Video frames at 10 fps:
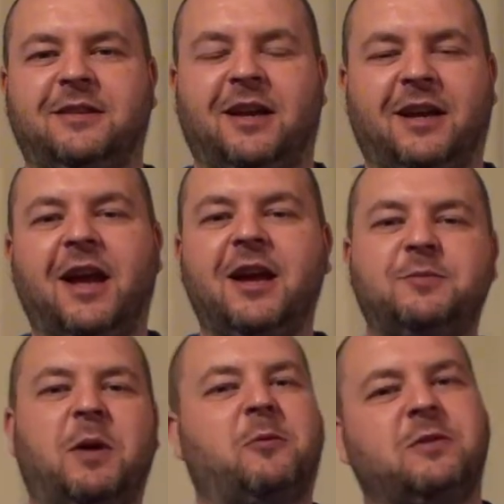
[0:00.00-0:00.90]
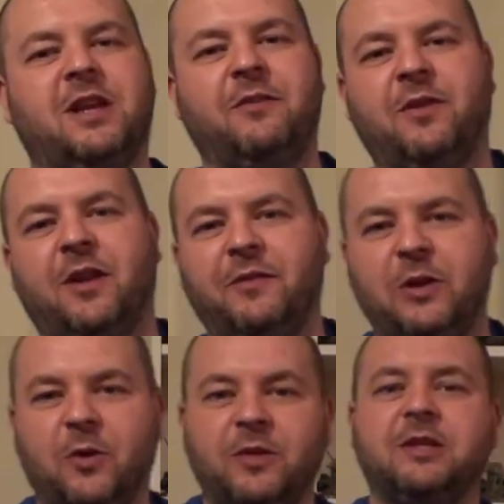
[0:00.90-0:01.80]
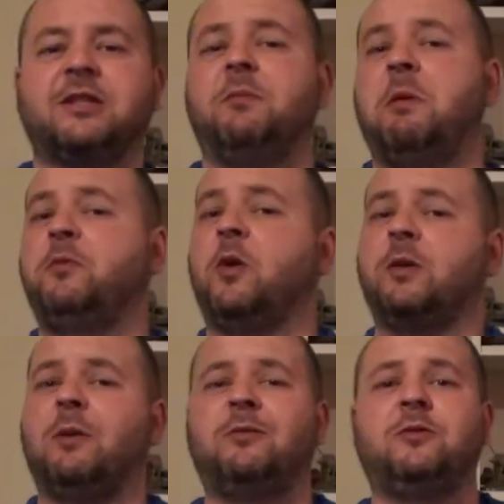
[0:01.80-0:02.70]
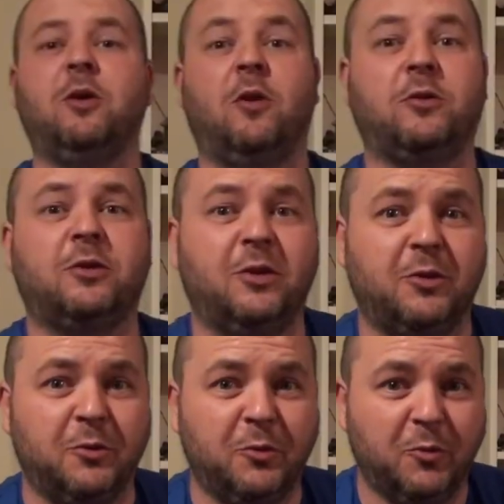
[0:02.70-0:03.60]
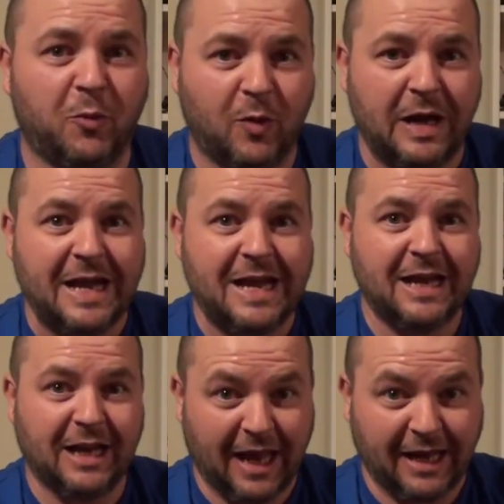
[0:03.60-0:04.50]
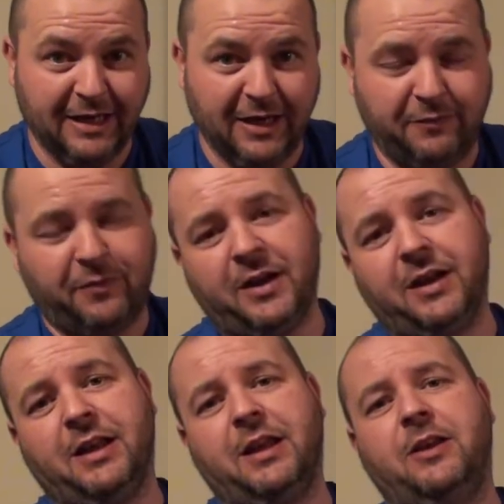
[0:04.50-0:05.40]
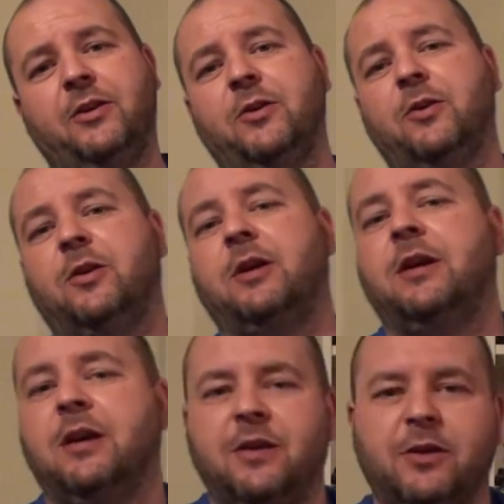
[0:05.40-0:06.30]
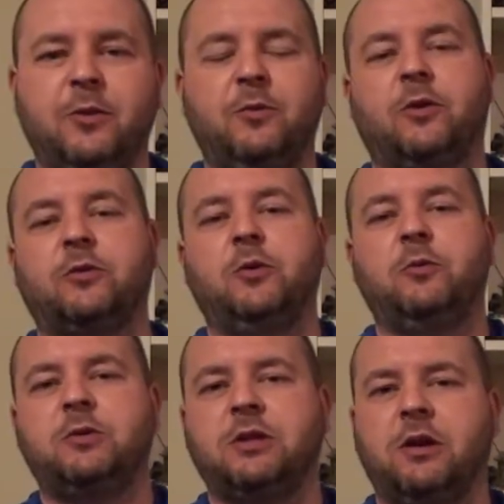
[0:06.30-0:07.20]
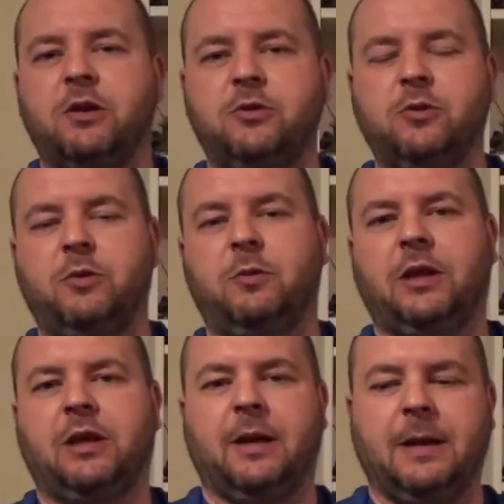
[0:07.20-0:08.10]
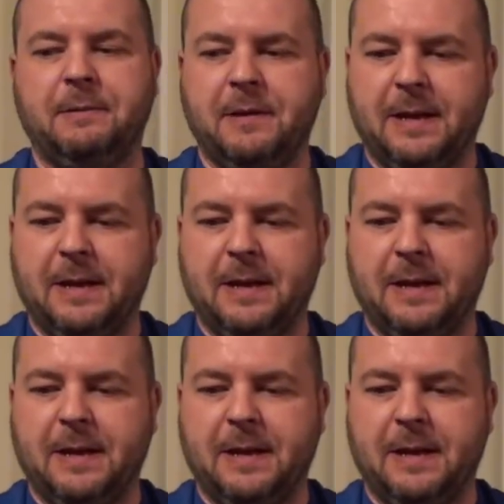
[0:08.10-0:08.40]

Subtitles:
Hi guys, back once again for another video, and this time I'm talking about Doctor Who. It landed finally here, the new Doctor Who starring Jodie Whittaker.